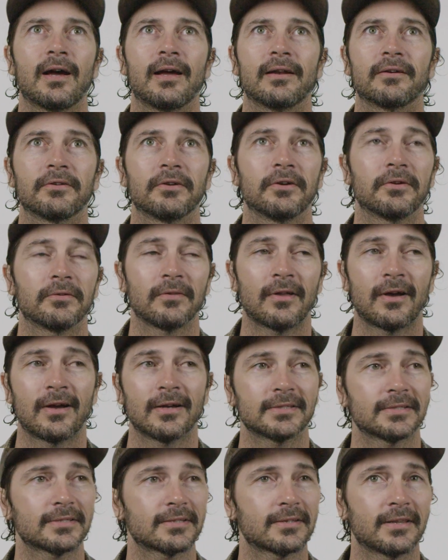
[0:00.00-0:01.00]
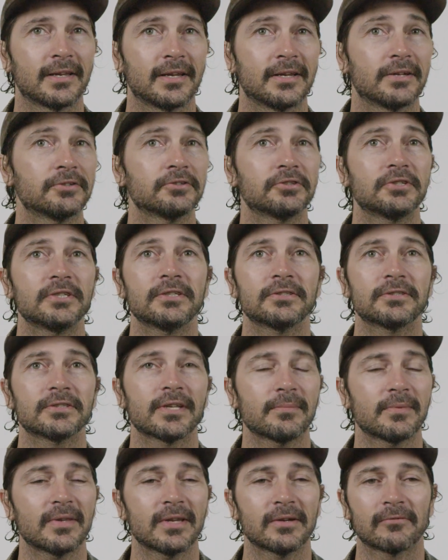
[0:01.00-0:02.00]
I don't know, lost the energy or
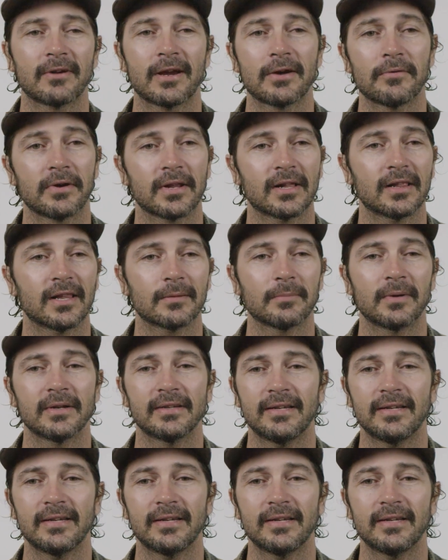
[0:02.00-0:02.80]
something. Right when I clicked my